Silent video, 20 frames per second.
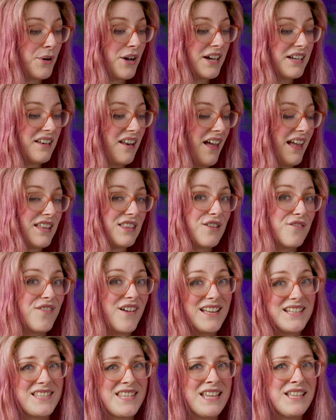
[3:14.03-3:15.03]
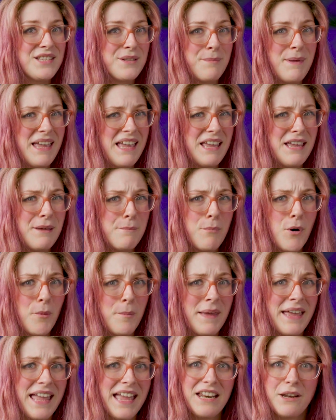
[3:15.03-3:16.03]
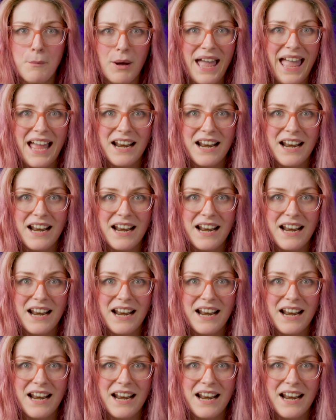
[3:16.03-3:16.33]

what I'd like the first thing to be popping in in my